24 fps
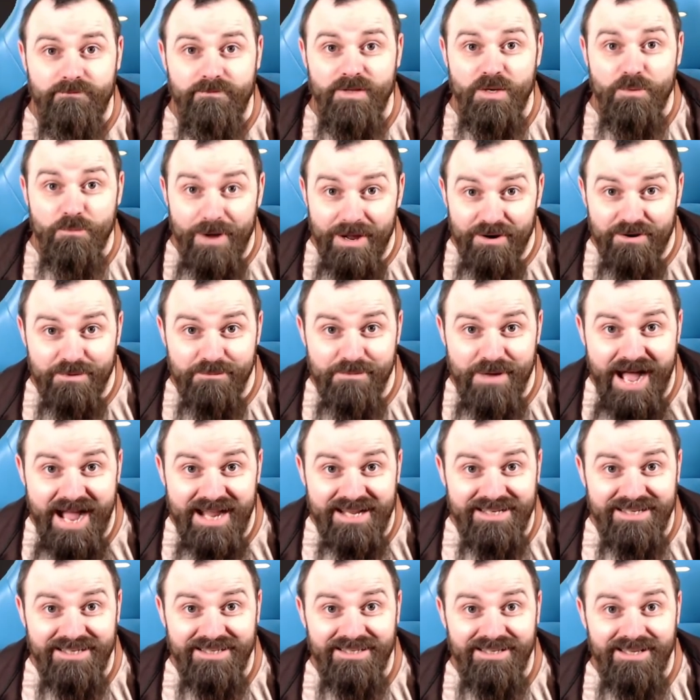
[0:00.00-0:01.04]
Welcome
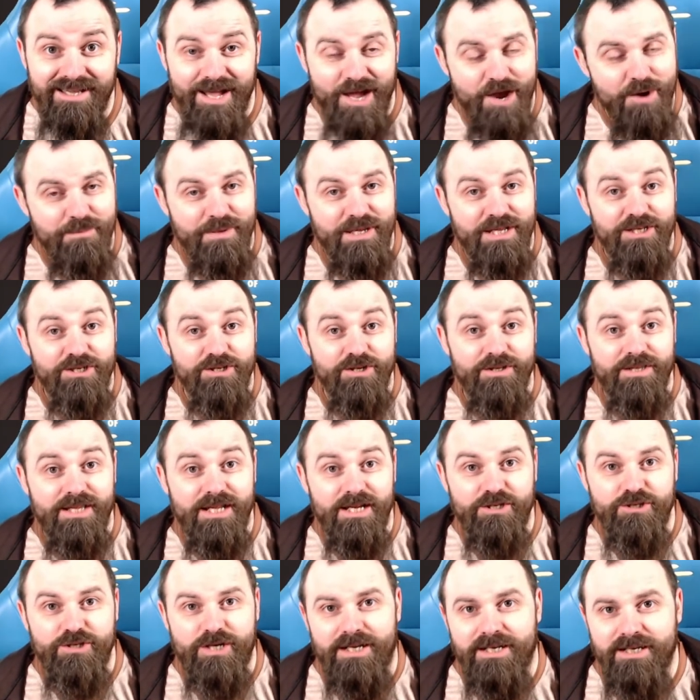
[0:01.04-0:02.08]
back. Hope you enjoyed
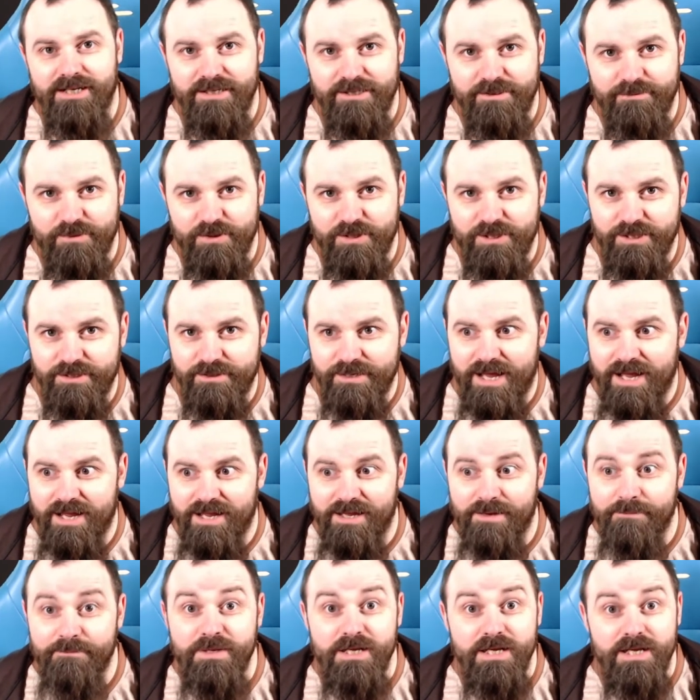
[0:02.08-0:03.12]
that trailer as much as I
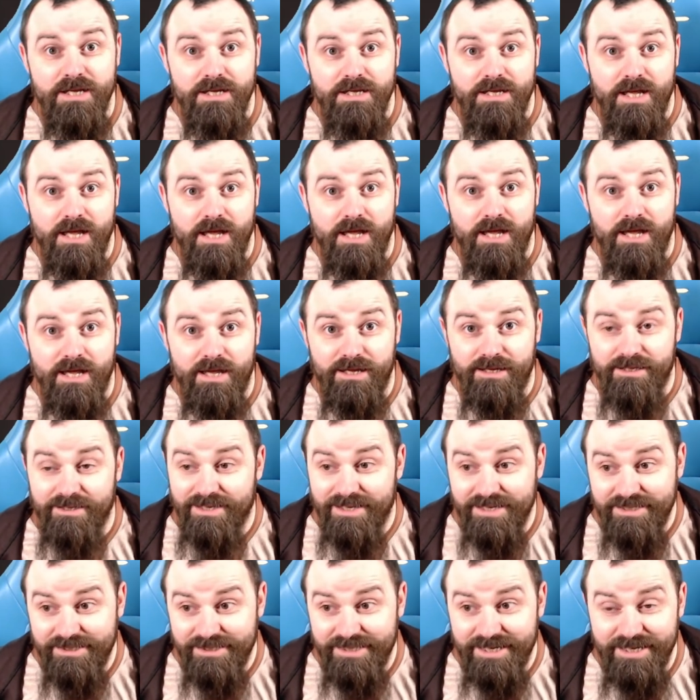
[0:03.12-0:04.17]
am.
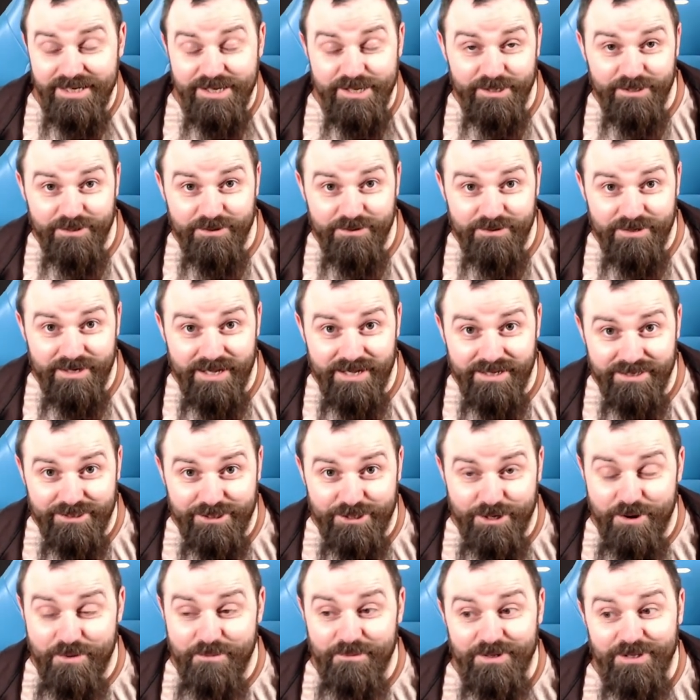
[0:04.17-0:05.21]
Let's take a look at
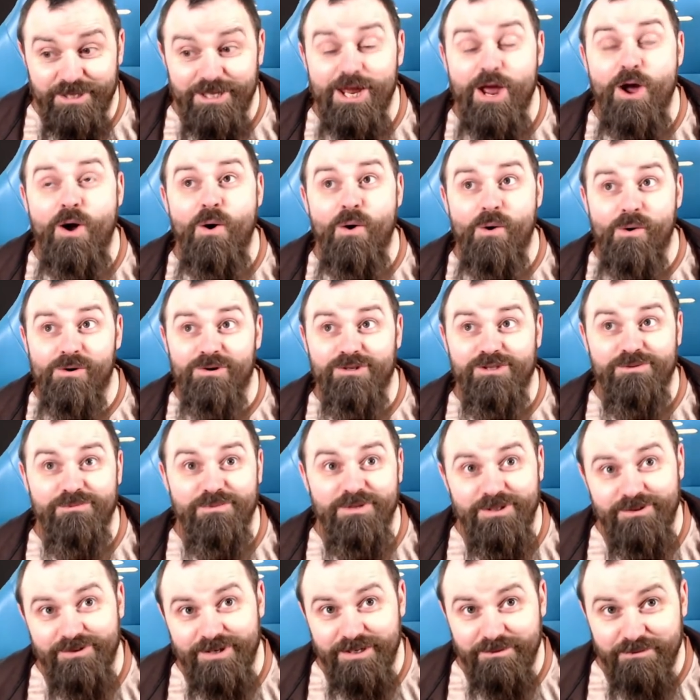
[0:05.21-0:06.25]
some of the awesome,
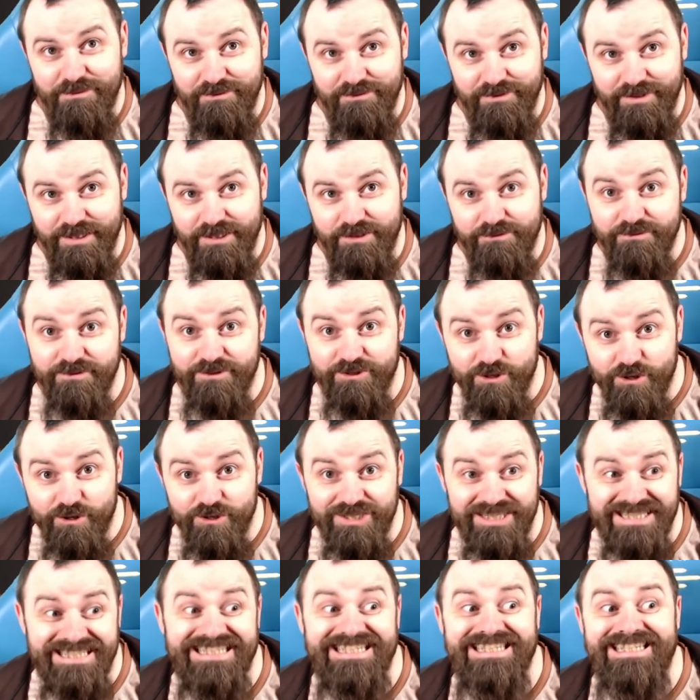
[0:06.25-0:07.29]
incredible things we've
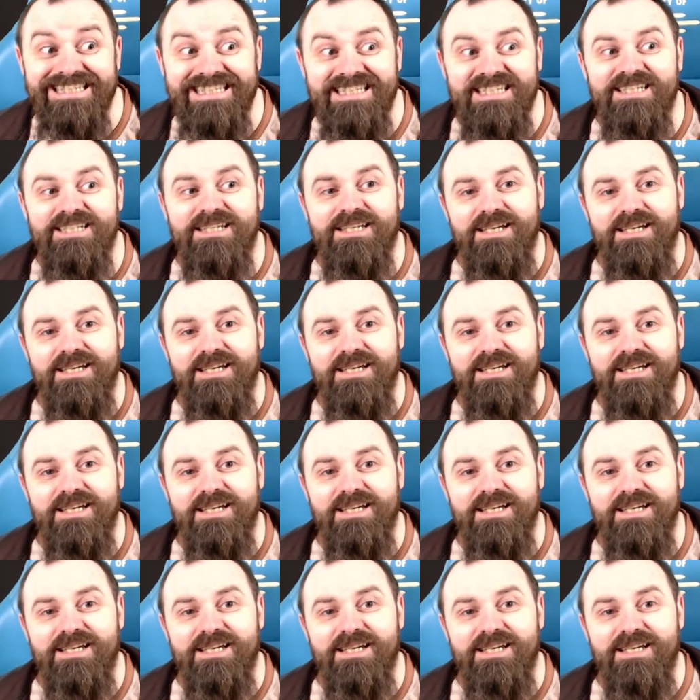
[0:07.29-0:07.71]
just seen.